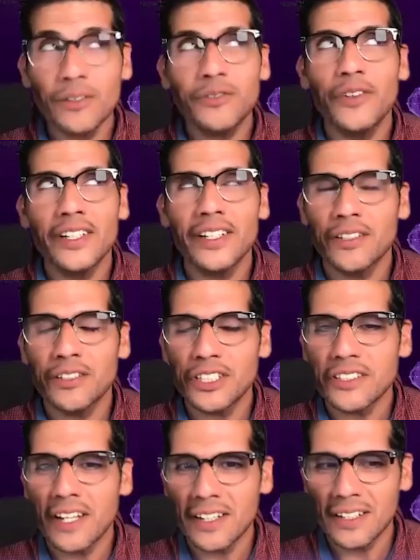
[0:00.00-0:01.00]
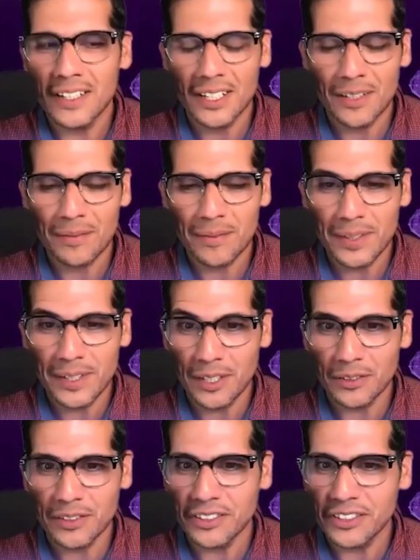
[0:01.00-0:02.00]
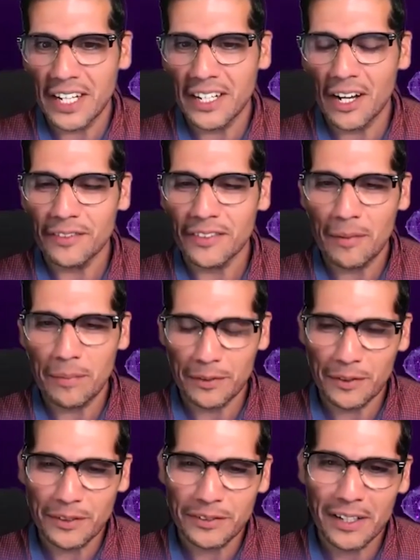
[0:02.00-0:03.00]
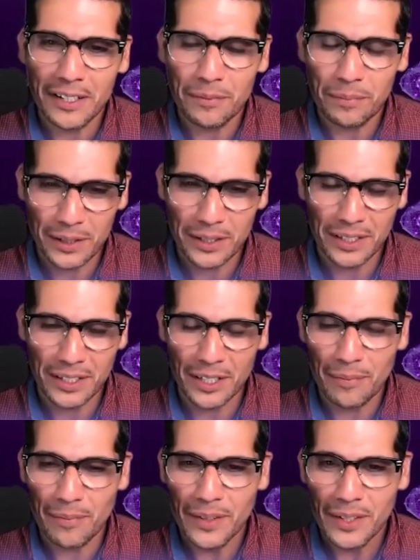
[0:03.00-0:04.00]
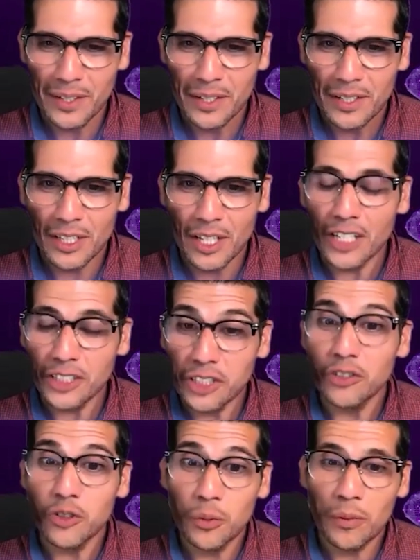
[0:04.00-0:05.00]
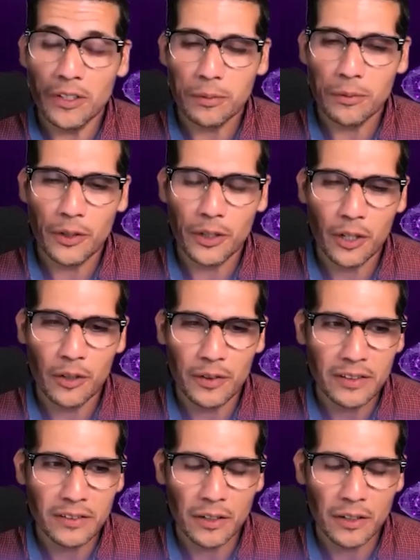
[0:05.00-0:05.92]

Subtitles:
know, it's funny that you just said, just kind of off topic for a second, but launching 2 months before COVID.